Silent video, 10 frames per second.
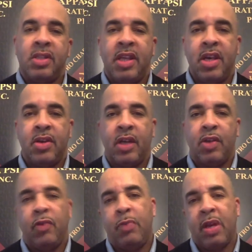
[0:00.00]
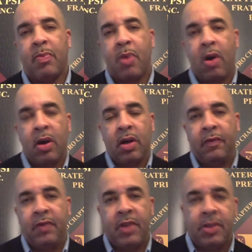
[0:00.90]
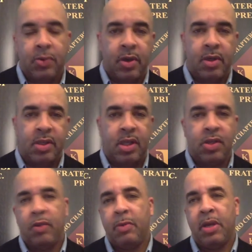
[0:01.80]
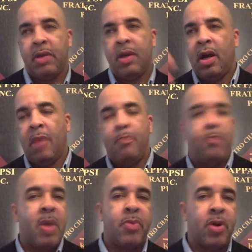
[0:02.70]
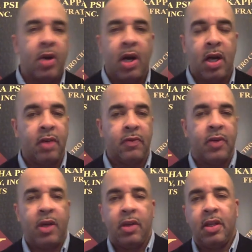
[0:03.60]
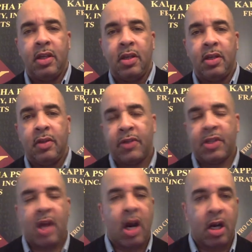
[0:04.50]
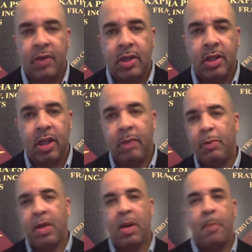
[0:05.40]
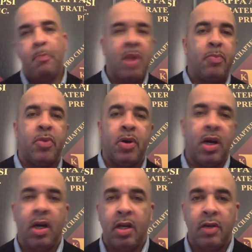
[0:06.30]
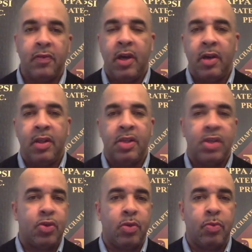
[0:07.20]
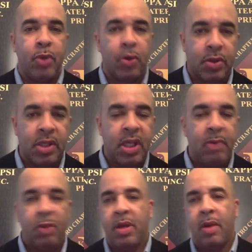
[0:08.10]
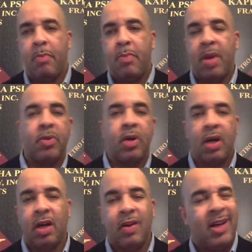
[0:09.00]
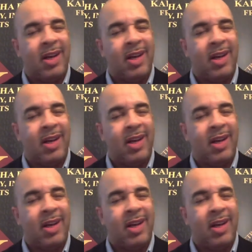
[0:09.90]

hear that you've been a part of this organization. You've been a member of the photography club. You've been a member of this intramural team. You've been a member of,